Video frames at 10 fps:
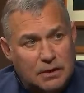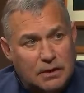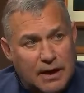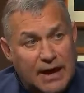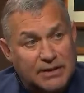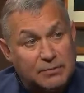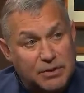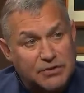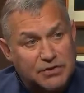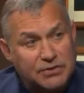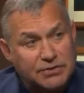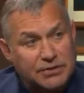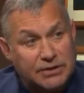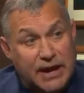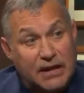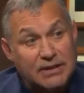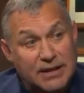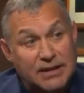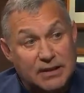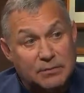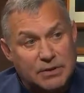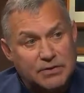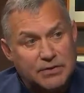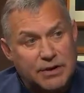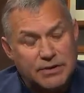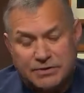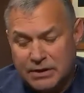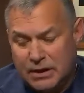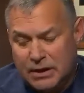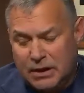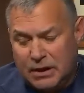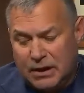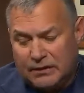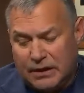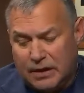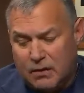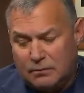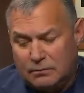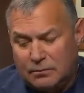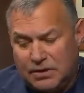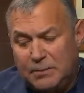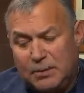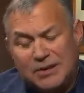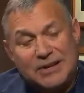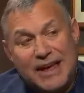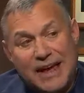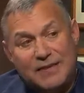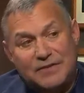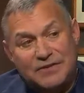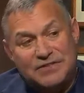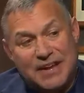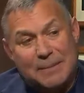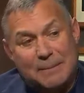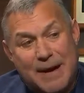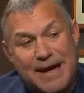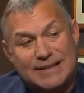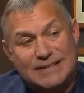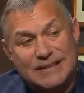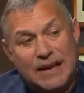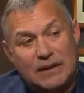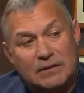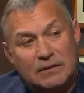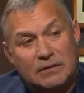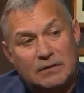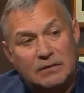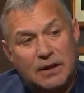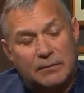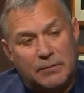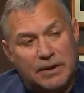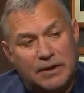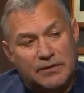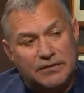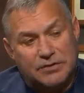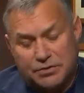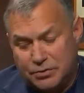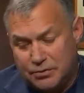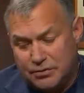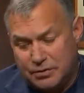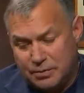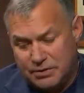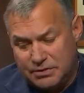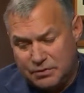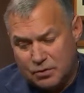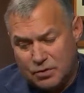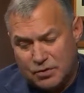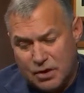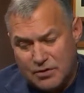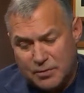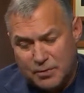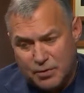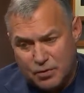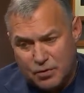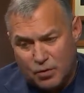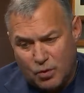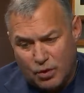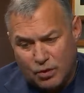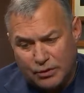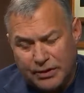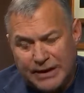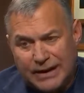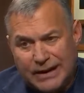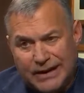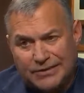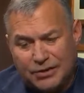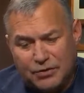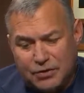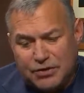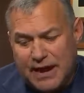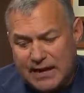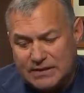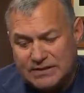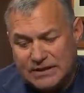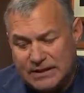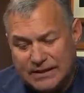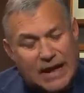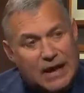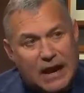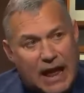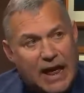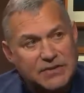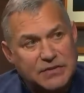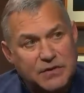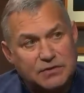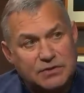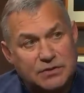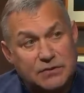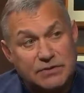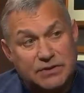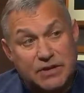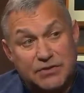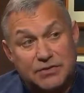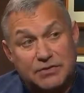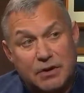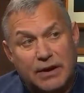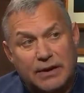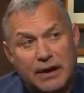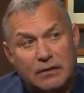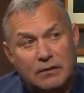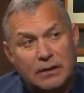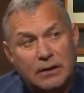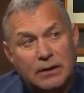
academicians and athletic administrators, and they don't typically have the same mindset that many of us do who are in the business world or entrepreneurial world. And so you're kind of seeing that clash of those civilizations right now.